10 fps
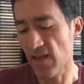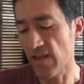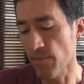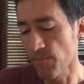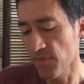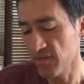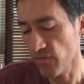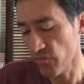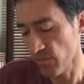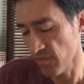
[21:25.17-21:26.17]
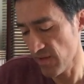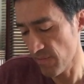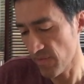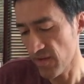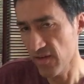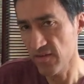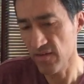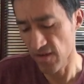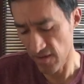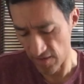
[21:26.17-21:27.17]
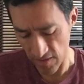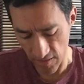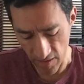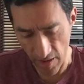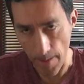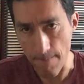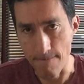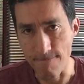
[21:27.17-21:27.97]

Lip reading: that I'm missing from them is the